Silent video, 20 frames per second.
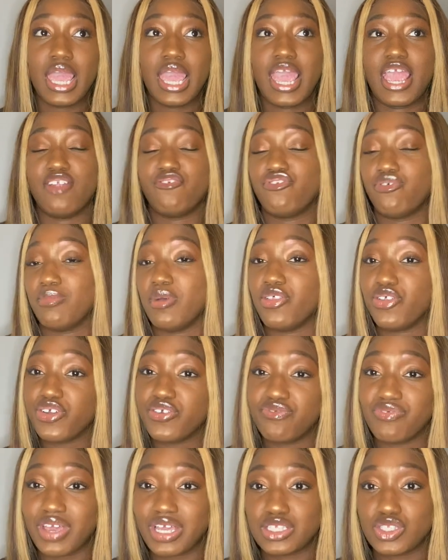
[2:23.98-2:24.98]
and from other
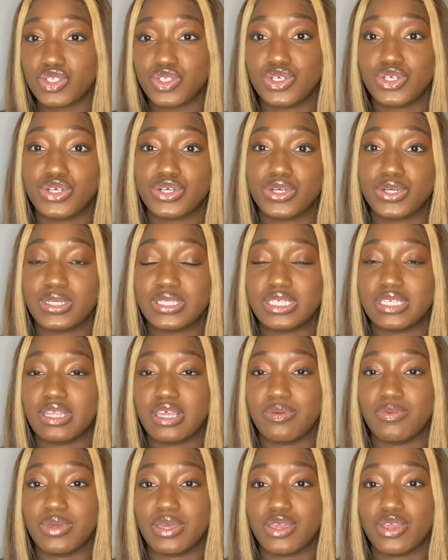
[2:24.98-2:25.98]
investors, and they
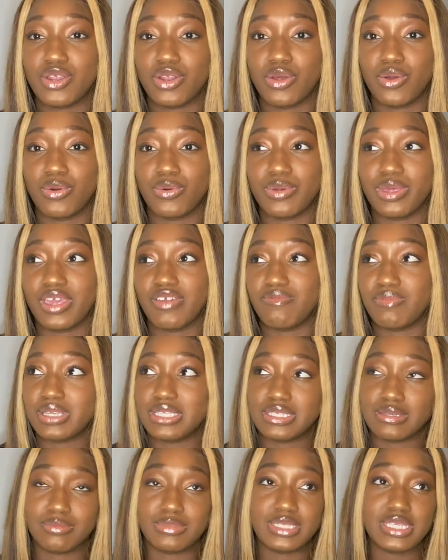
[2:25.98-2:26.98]
would, you know, give me
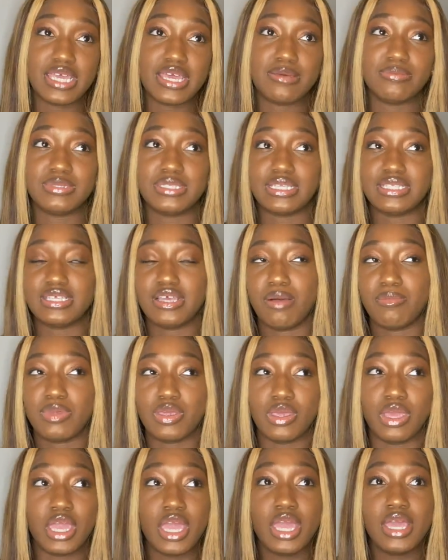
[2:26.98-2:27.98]
some tips and tell
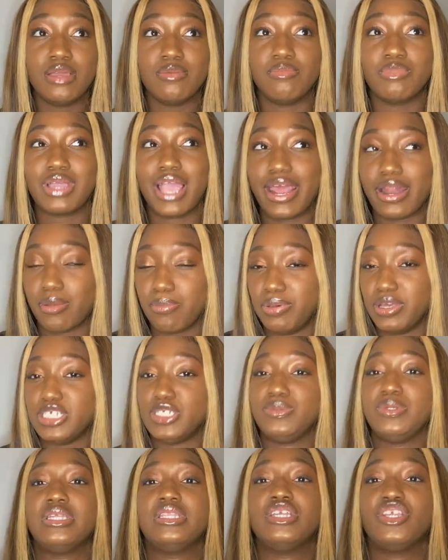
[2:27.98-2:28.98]
me, kind of push
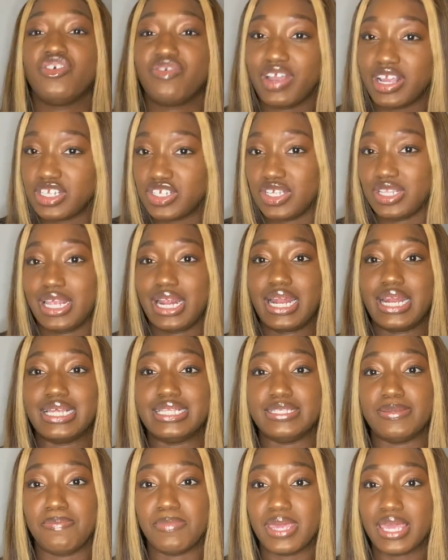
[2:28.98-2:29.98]
me in the direction that I need
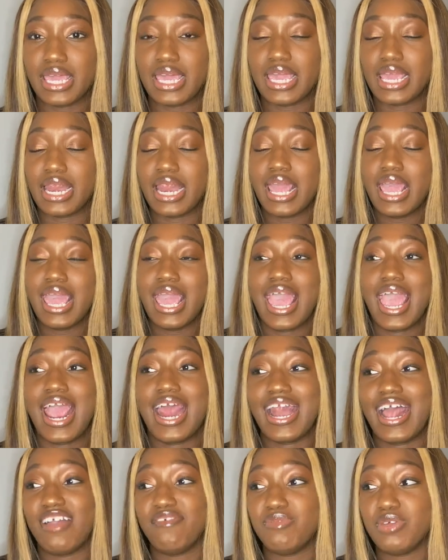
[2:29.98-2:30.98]
to be in. And
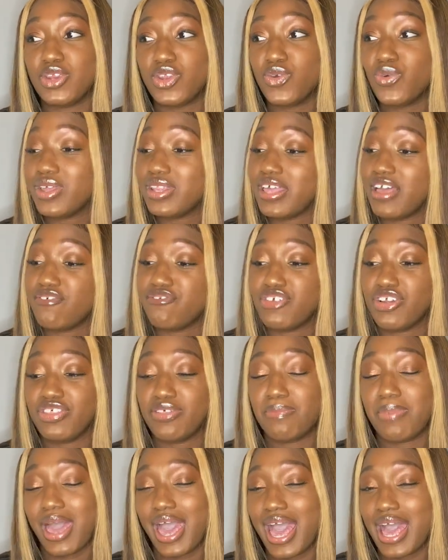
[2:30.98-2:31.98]
I've been doing that for the
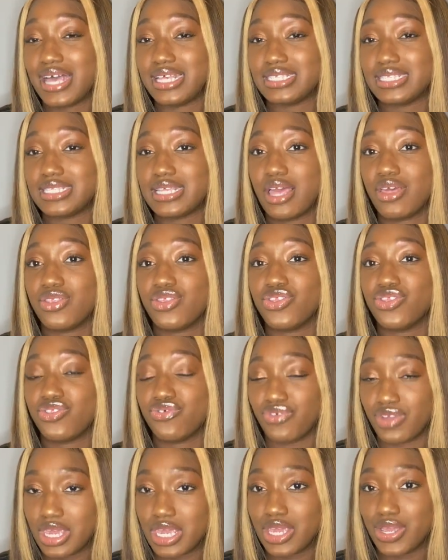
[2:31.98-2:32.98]
past
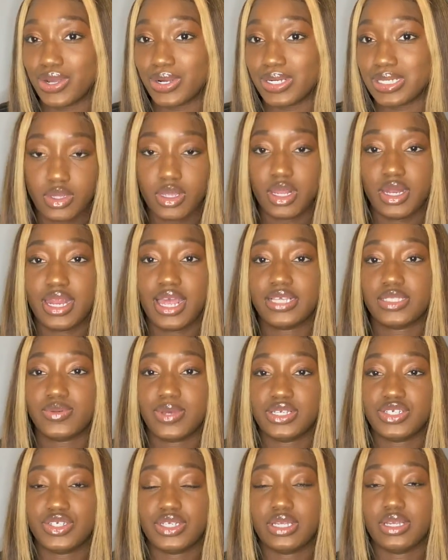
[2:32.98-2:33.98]
3 years. Next
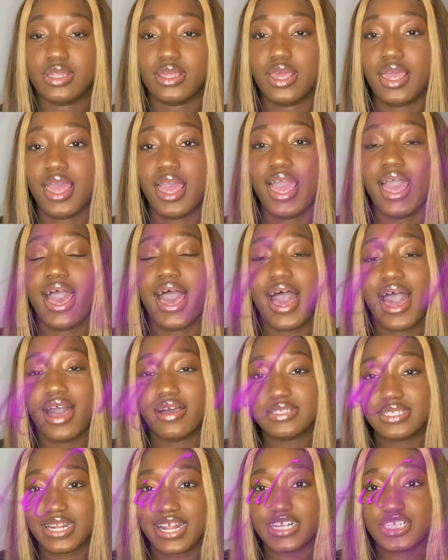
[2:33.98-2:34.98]
question. How
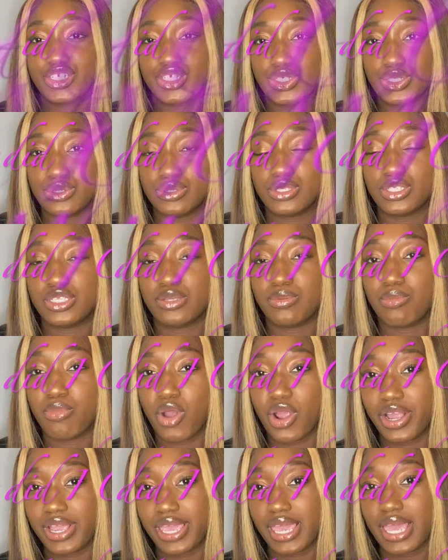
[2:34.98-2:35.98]
did I choose the
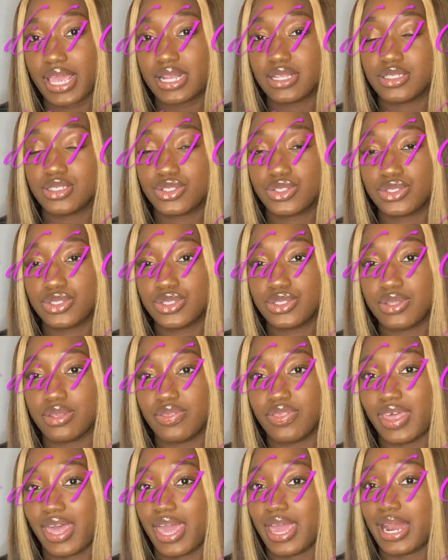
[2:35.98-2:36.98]
market
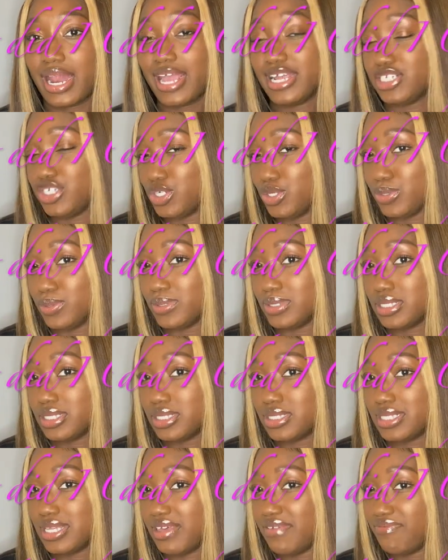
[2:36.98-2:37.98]
that I chose
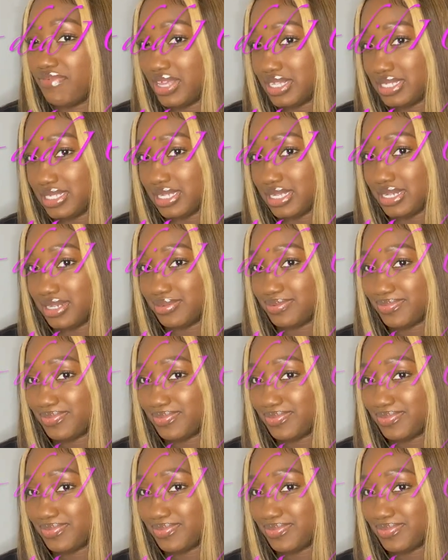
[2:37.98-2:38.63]
to invest in?